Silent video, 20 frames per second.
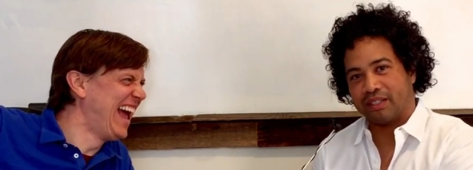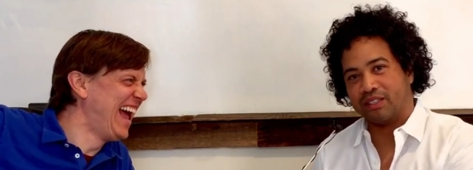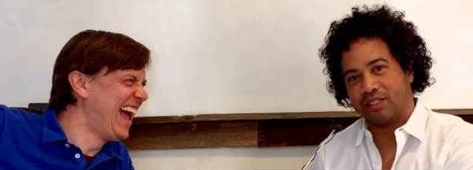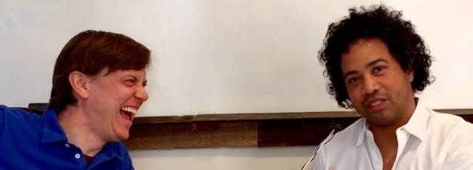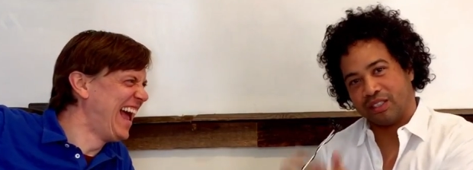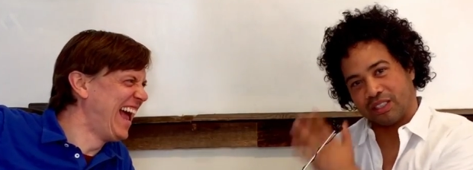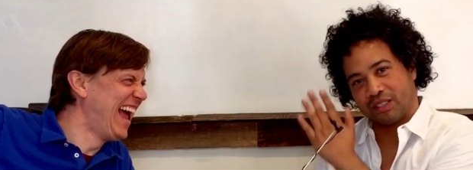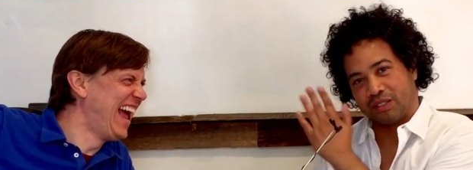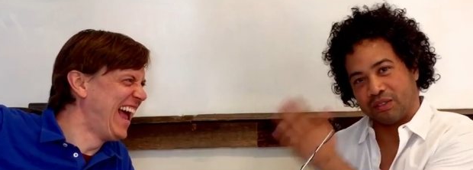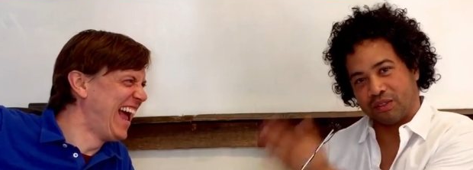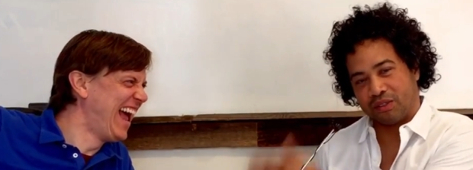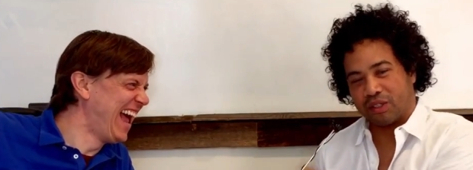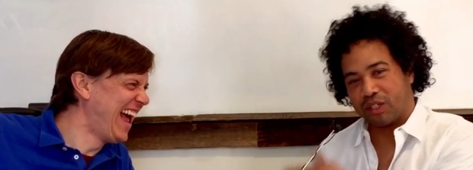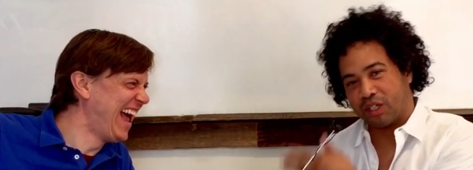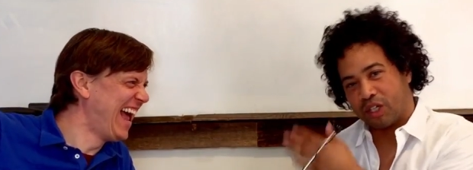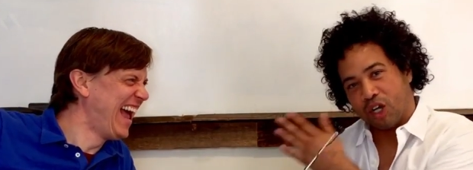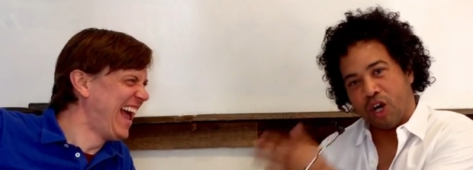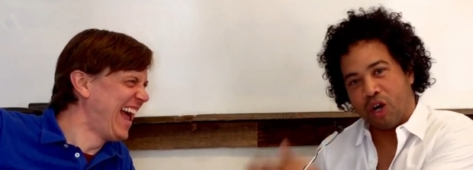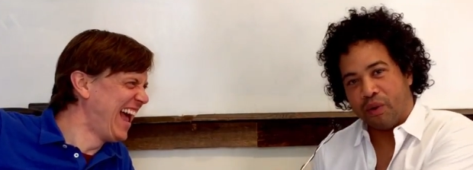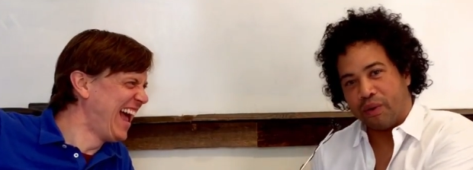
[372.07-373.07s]
Speaker 1: You just sort of
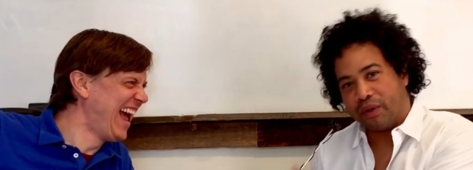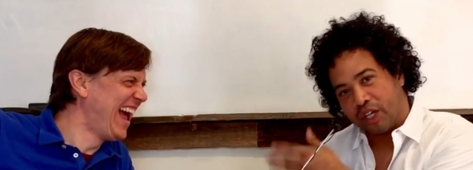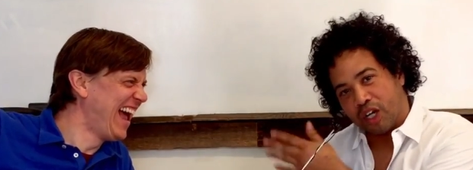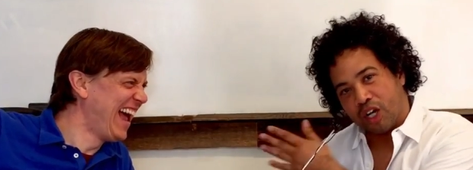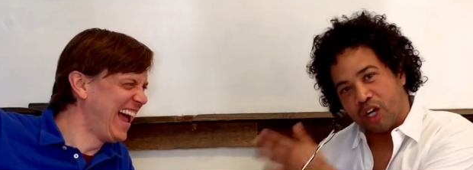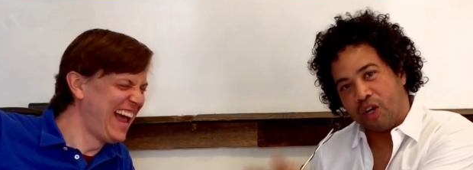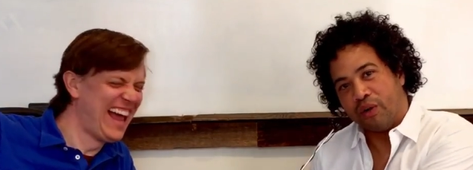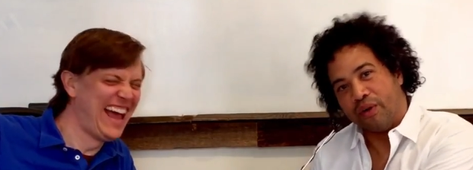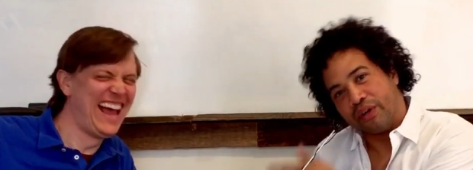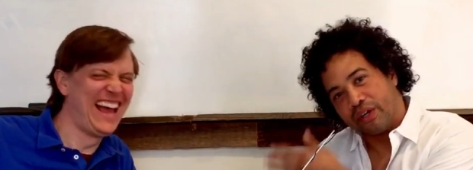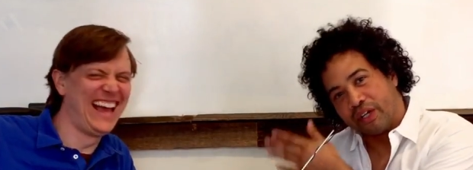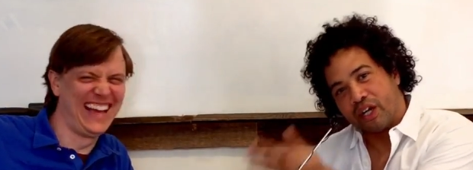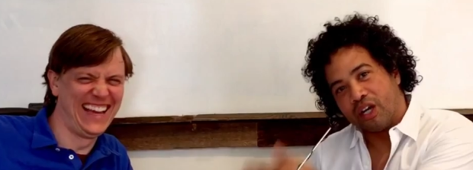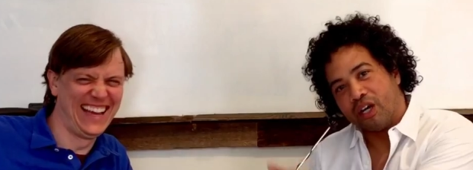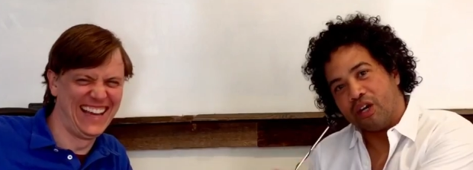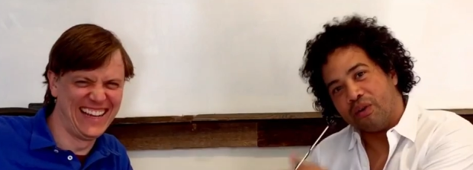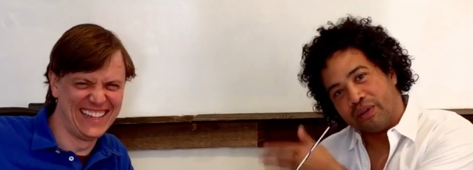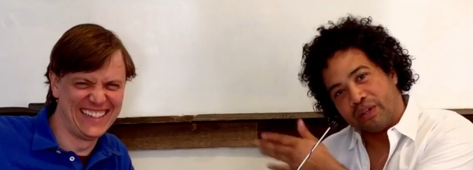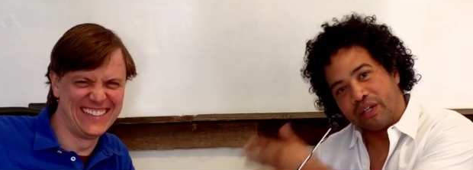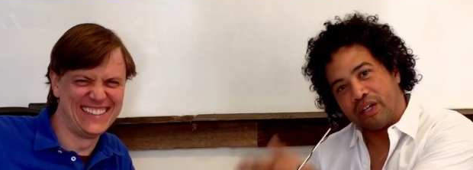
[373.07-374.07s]
go and go and go
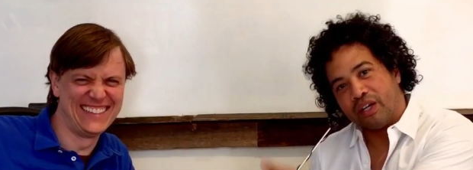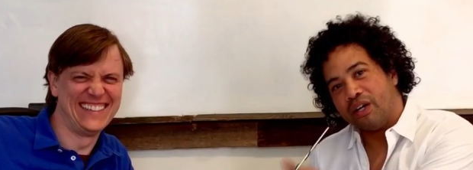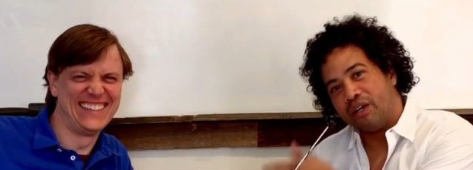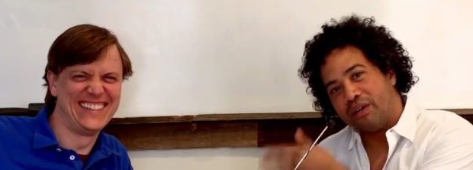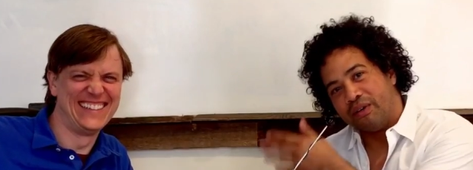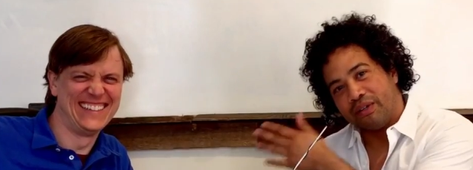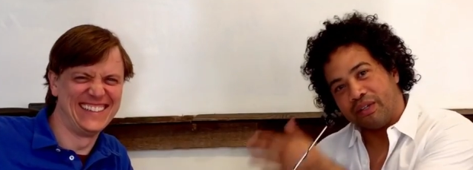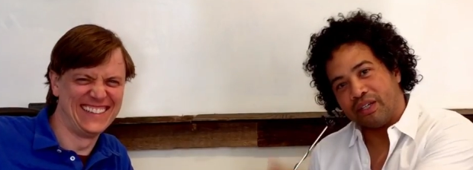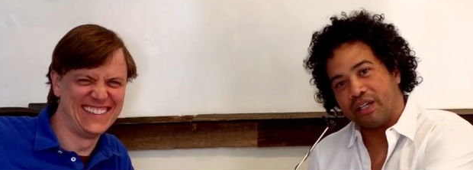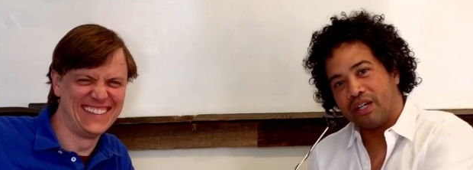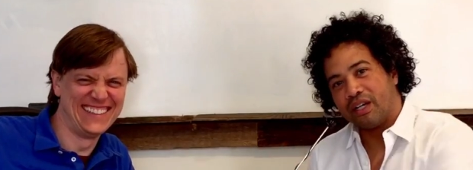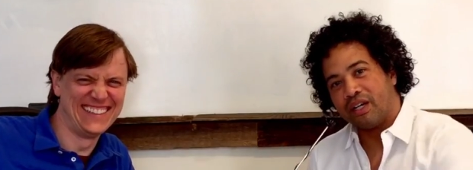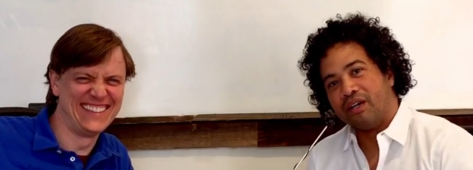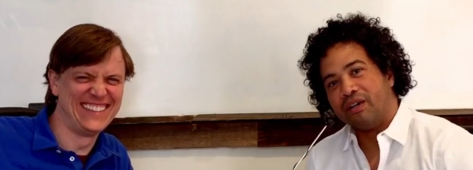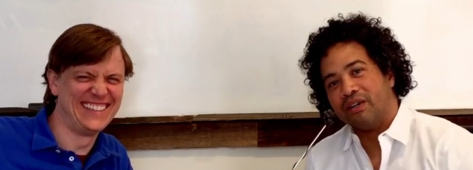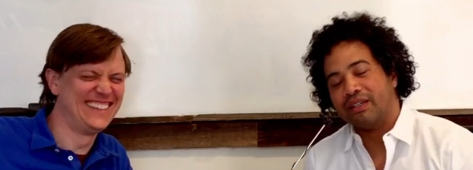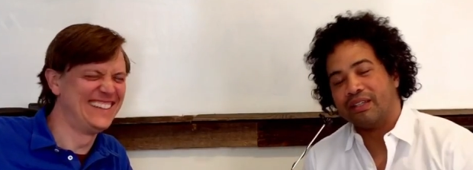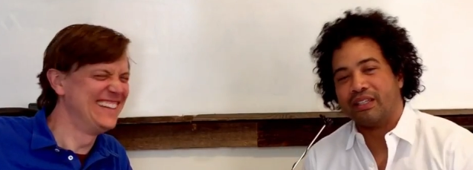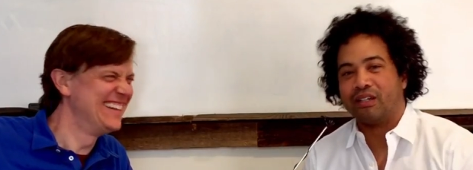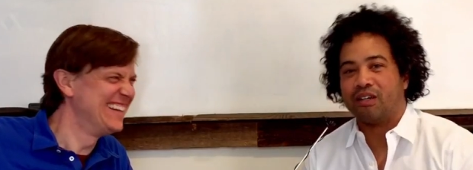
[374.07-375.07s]
and go and go,
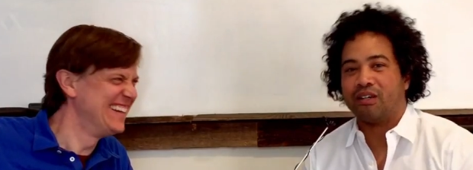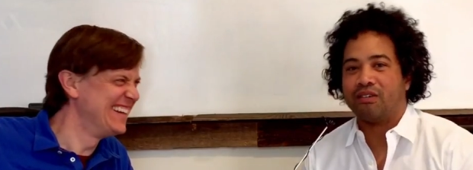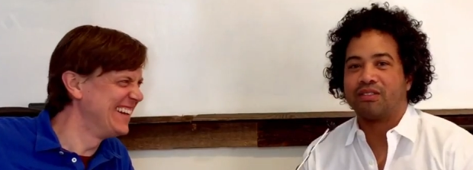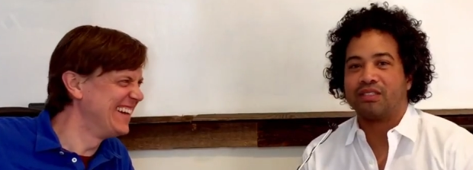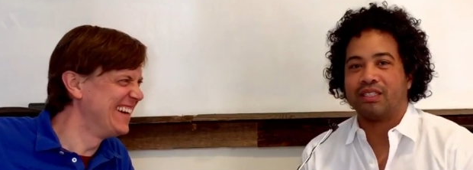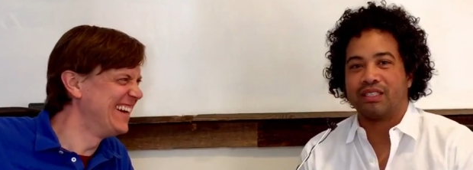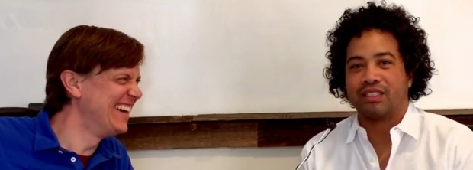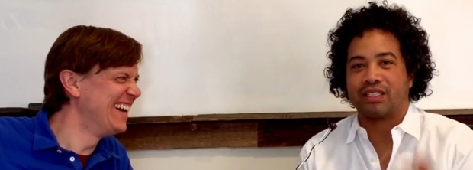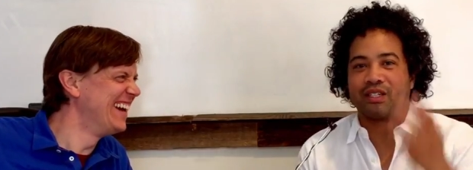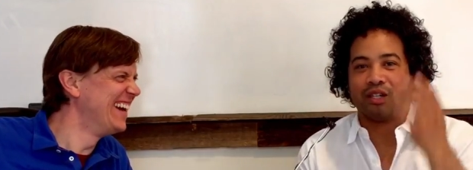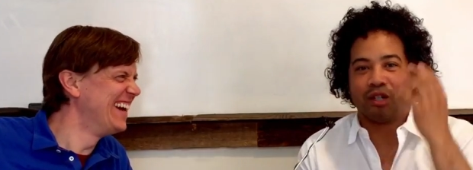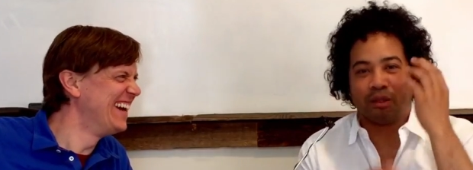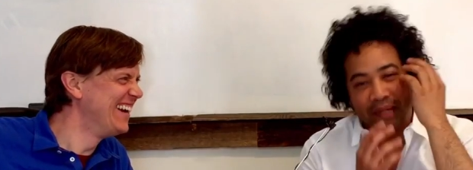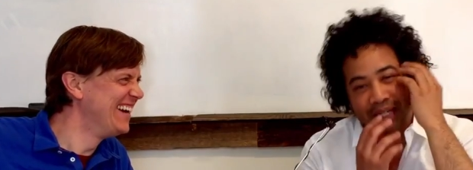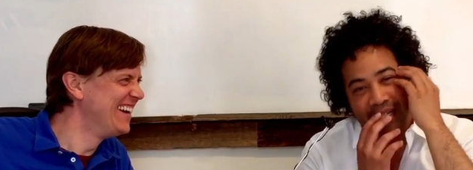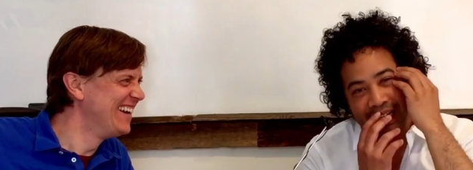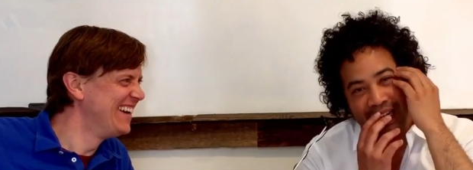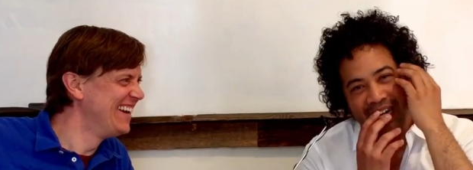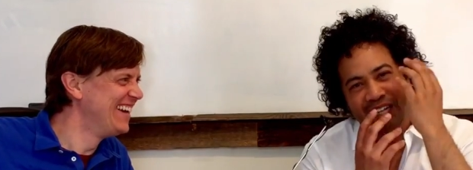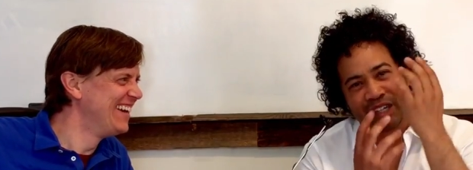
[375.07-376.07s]
and then all of a sudden it's like, oh my
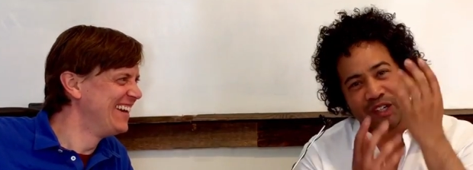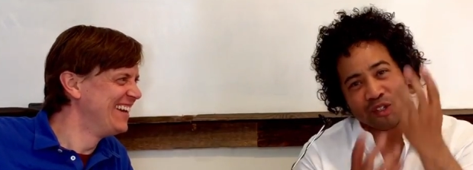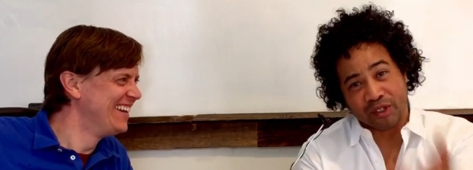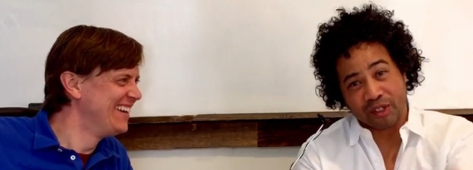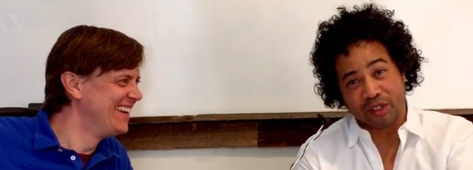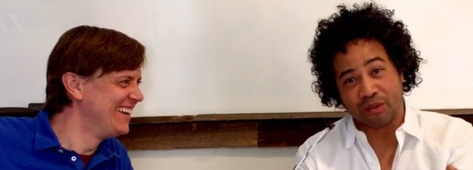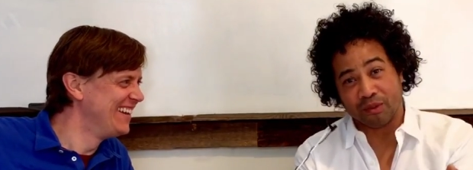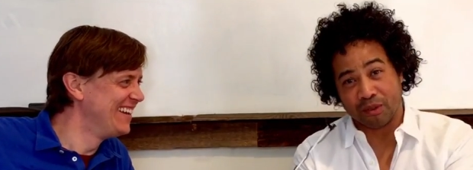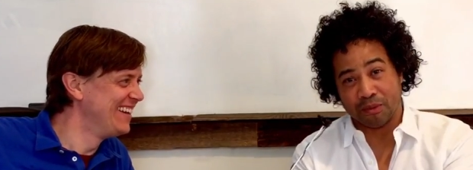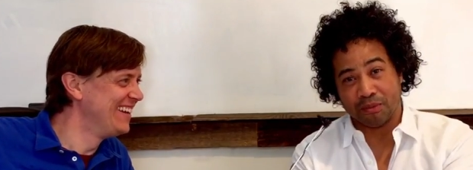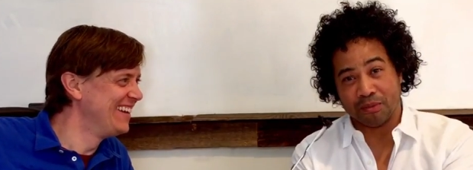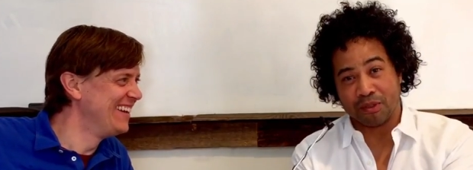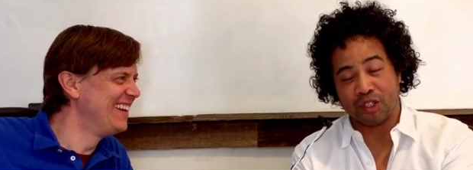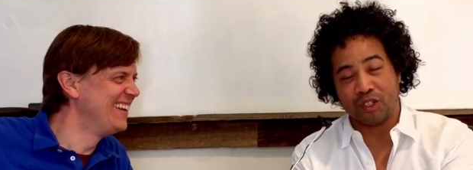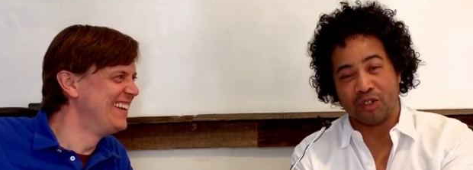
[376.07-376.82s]
god, you're in the room too.